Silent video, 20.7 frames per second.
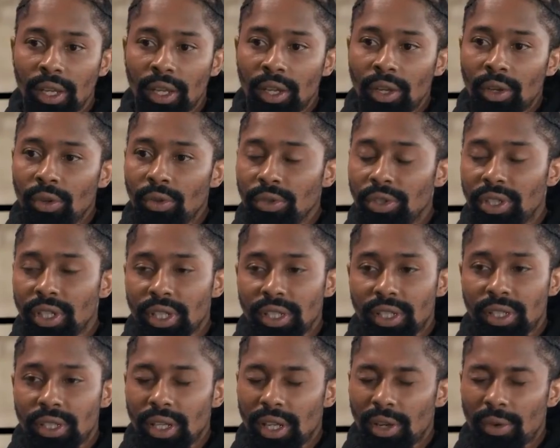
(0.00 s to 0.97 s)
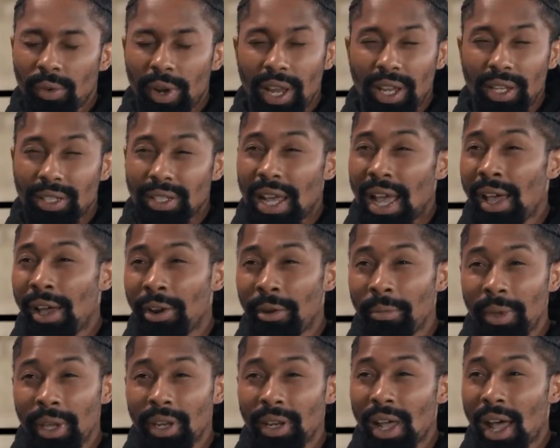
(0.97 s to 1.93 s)
who just raised $900
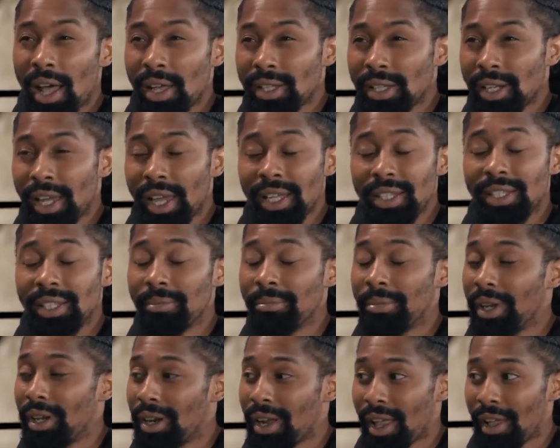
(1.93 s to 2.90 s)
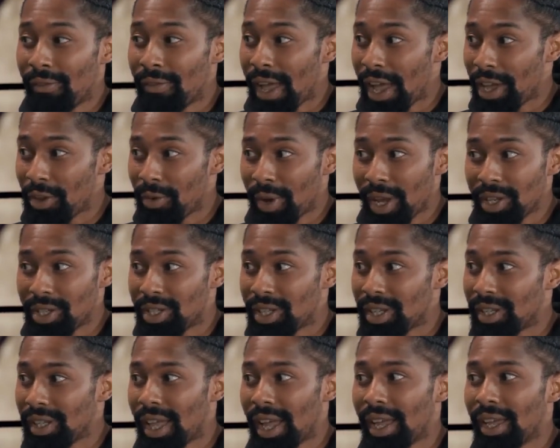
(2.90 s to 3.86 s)
million at an $18 billion
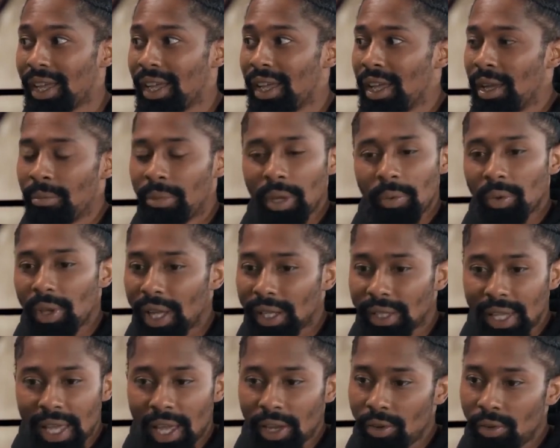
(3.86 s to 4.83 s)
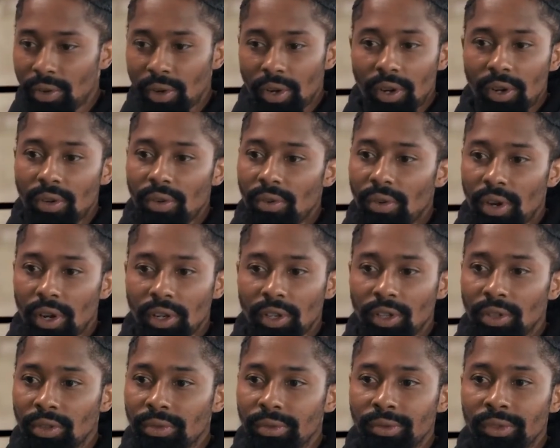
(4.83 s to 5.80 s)
valuation, like, people like that who are
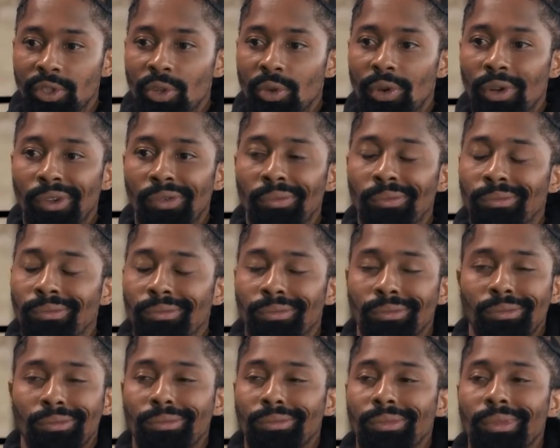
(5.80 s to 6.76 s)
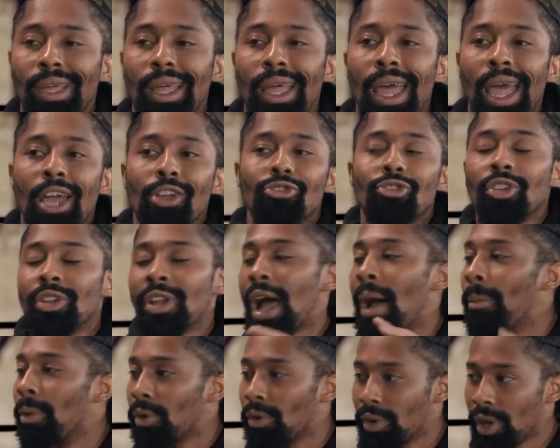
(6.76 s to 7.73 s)
doing
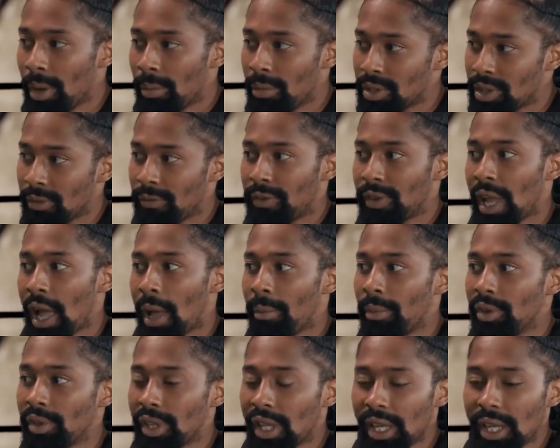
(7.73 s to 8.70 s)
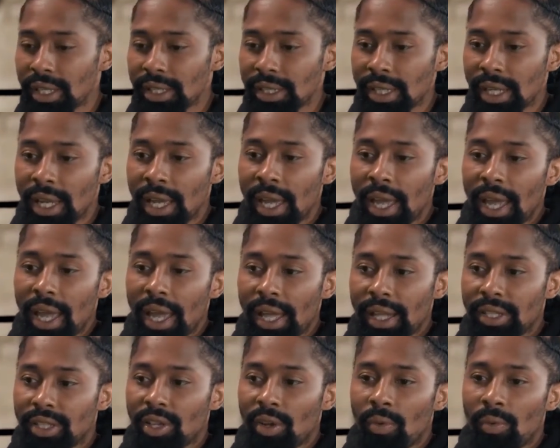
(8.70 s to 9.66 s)
astronomical numbers and phenomenal things.
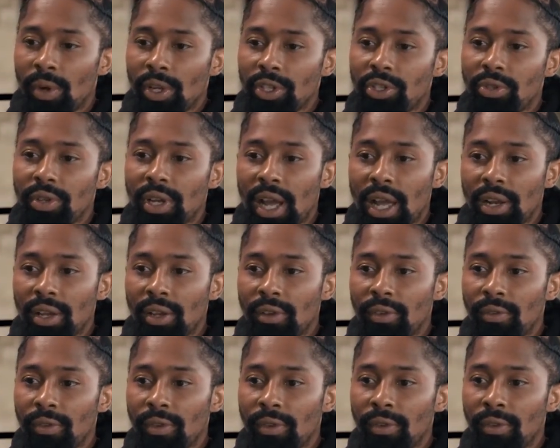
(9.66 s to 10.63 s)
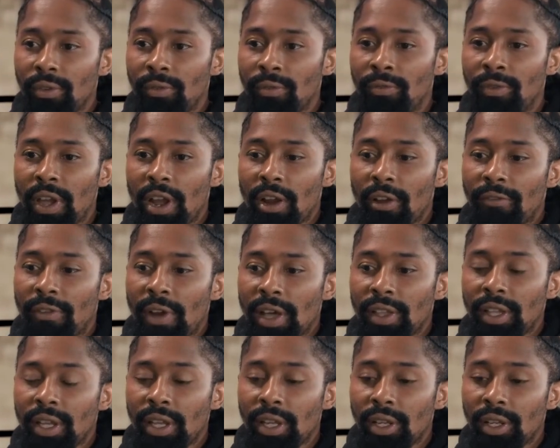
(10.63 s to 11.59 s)
And so once you kind of verify
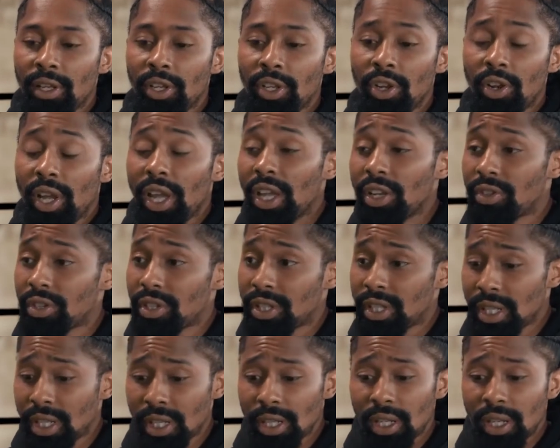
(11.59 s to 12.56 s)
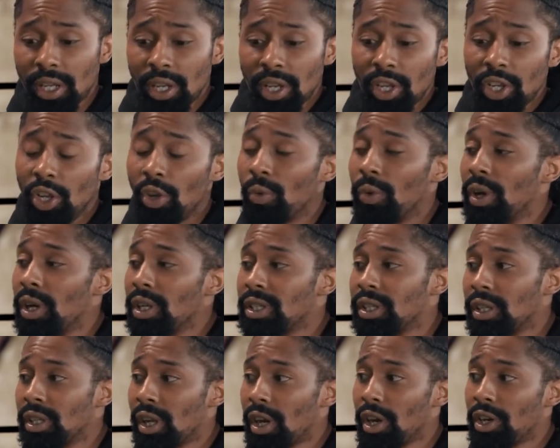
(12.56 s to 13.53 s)
that you're interested, you're willing
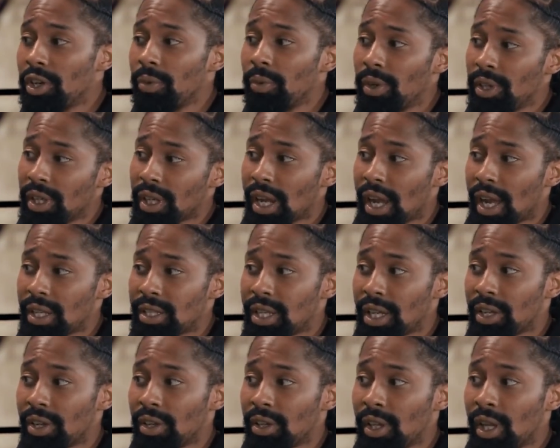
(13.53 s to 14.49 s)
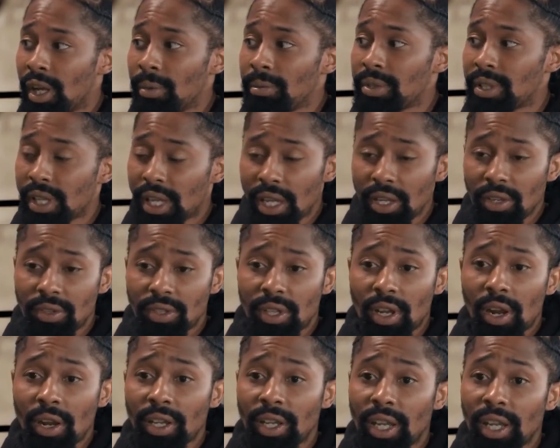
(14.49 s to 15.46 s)
to learn, you're willing to kind of take your lumps, and you
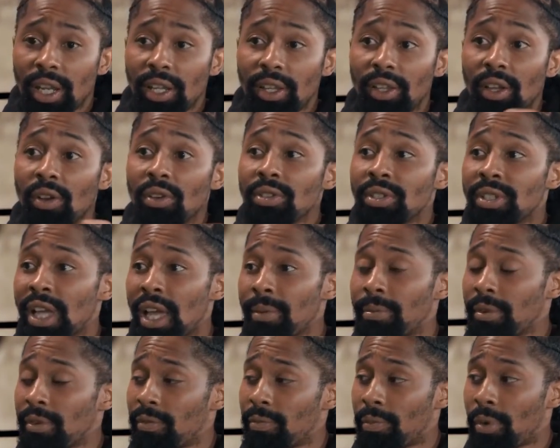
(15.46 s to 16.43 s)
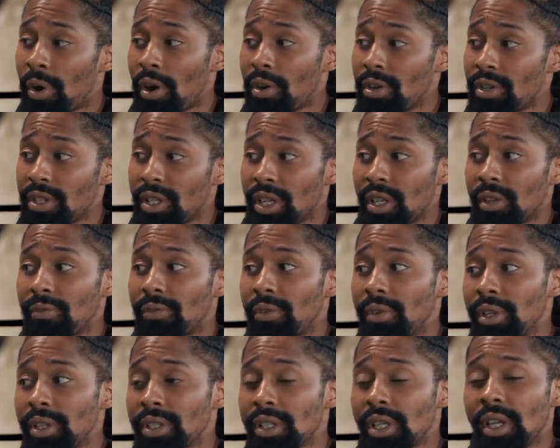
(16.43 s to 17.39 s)
start getting those type of partners and
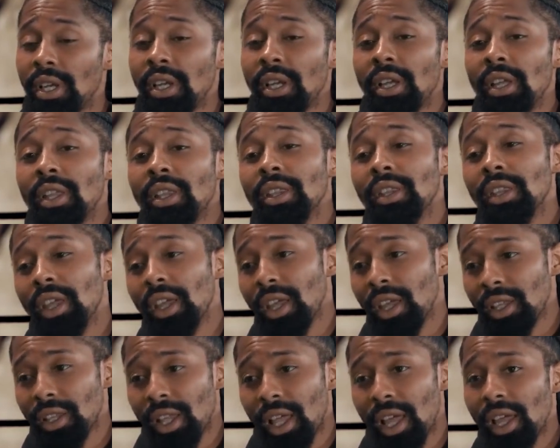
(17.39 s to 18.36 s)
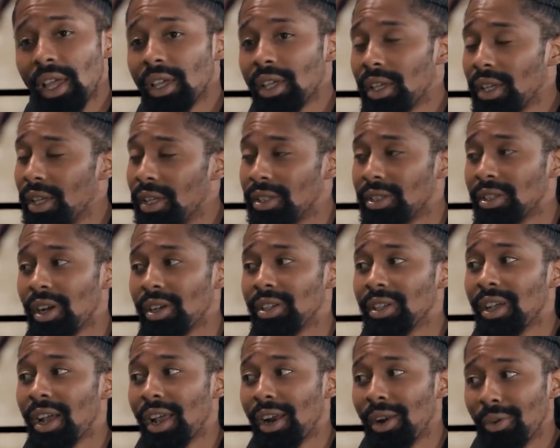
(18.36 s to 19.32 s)
influence, then like it started
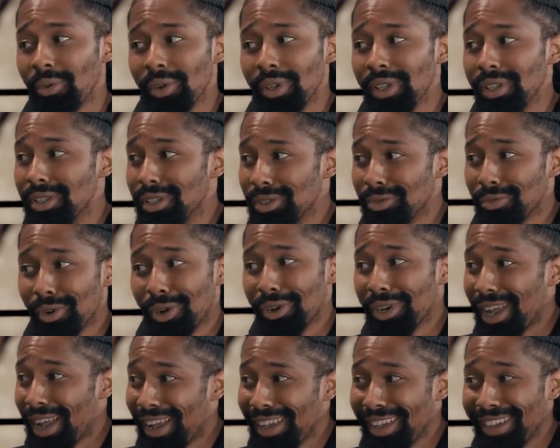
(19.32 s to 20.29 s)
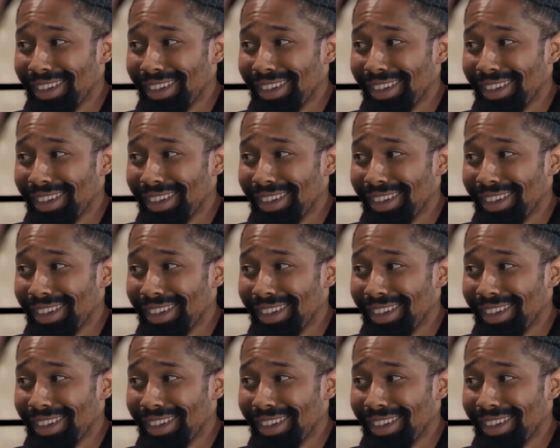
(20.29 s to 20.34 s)
to kind of really just roll downhill.